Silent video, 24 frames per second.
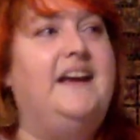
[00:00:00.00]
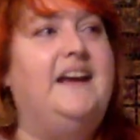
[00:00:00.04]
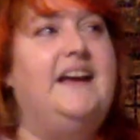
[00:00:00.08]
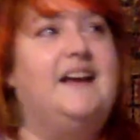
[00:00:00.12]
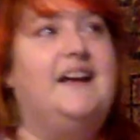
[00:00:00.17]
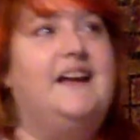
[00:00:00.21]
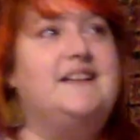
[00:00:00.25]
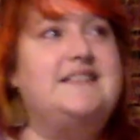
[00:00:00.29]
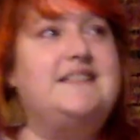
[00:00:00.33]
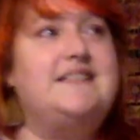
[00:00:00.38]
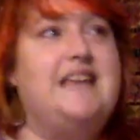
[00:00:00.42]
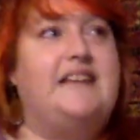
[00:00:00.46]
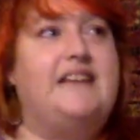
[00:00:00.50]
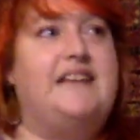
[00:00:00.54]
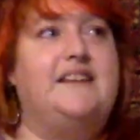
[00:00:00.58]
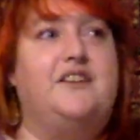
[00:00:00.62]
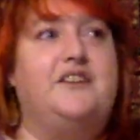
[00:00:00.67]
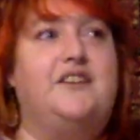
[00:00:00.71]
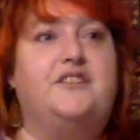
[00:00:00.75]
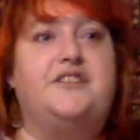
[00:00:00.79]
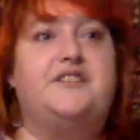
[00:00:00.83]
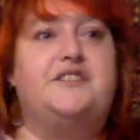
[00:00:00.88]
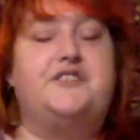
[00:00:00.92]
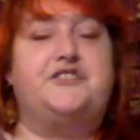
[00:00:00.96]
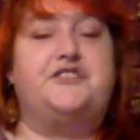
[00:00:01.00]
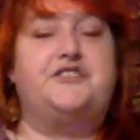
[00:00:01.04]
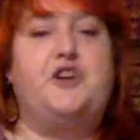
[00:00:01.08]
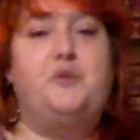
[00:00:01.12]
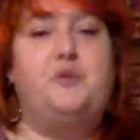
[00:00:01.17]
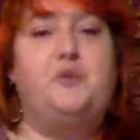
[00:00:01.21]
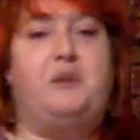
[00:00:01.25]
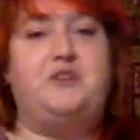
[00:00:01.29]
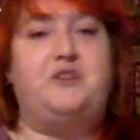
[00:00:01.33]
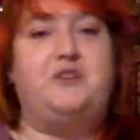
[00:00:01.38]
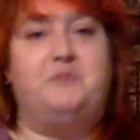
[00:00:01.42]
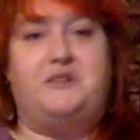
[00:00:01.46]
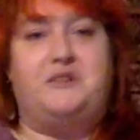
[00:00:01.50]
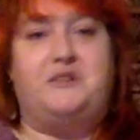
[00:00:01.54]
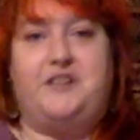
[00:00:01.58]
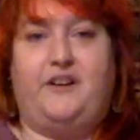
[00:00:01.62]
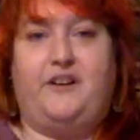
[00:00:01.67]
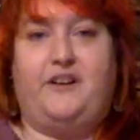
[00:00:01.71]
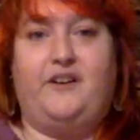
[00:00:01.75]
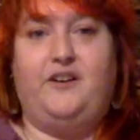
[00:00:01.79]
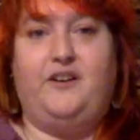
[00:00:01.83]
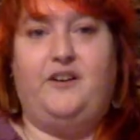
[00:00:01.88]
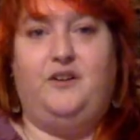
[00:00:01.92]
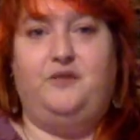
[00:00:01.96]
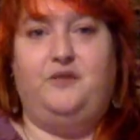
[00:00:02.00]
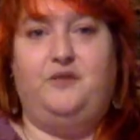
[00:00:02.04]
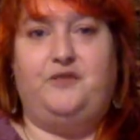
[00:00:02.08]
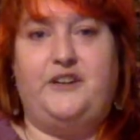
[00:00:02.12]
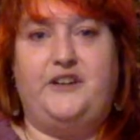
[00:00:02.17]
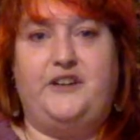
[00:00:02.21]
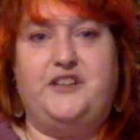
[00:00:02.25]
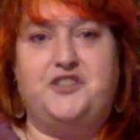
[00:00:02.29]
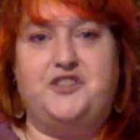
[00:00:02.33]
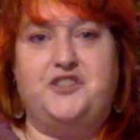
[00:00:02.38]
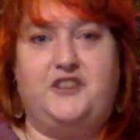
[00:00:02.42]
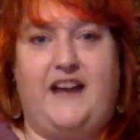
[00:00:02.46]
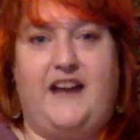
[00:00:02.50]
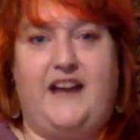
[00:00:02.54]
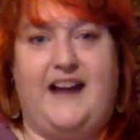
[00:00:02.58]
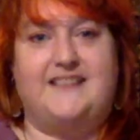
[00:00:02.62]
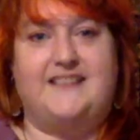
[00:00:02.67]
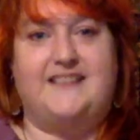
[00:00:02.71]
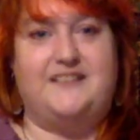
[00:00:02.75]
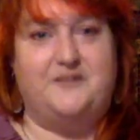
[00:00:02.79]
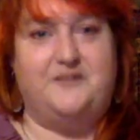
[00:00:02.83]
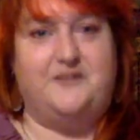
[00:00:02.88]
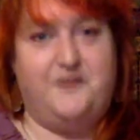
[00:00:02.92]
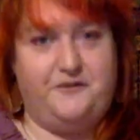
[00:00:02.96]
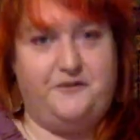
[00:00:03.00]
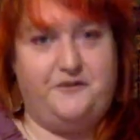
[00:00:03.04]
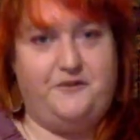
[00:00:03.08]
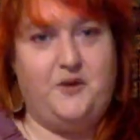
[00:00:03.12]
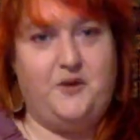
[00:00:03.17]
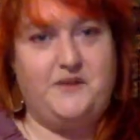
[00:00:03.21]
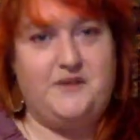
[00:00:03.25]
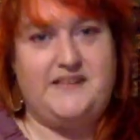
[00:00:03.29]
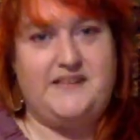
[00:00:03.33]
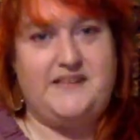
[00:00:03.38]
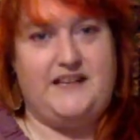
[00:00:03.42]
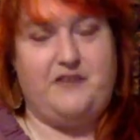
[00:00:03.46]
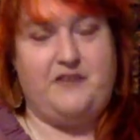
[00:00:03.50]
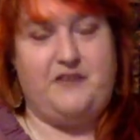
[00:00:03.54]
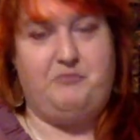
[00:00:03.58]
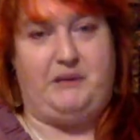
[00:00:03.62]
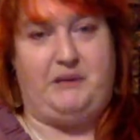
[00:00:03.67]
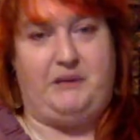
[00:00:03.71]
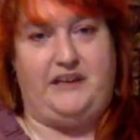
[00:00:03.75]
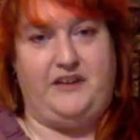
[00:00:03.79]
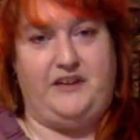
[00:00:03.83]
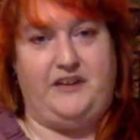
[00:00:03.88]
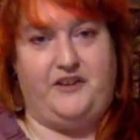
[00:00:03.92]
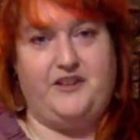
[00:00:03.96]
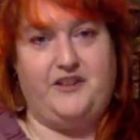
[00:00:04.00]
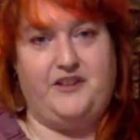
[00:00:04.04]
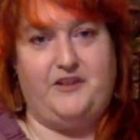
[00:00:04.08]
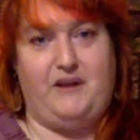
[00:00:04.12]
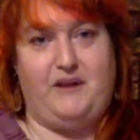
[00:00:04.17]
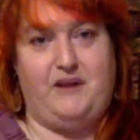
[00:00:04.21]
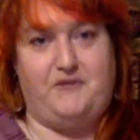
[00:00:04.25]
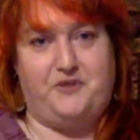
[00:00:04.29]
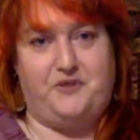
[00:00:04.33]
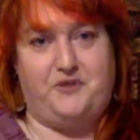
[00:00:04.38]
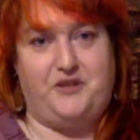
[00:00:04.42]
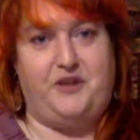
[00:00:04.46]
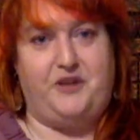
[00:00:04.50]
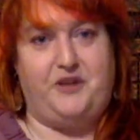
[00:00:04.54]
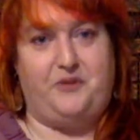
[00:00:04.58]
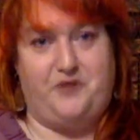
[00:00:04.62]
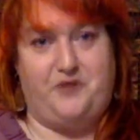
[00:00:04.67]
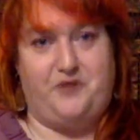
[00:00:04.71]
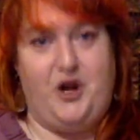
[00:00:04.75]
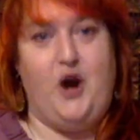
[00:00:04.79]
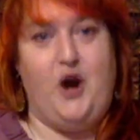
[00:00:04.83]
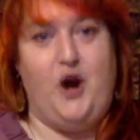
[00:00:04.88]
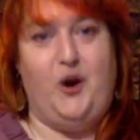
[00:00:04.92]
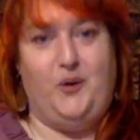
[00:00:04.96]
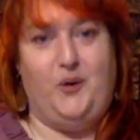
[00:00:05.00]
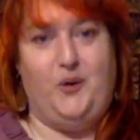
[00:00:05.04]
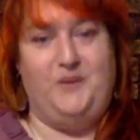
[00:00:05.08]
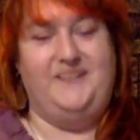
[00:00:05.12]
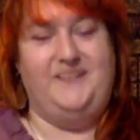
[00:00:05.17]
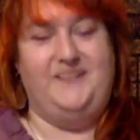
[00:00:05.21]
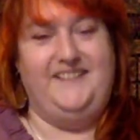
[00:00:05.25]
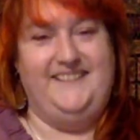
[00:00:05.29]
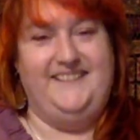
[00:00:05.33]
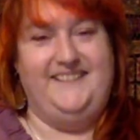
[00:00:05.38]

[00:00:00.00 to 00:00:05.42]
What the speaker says: It's that there's so much material for each class, and the folks that have been here year after year know.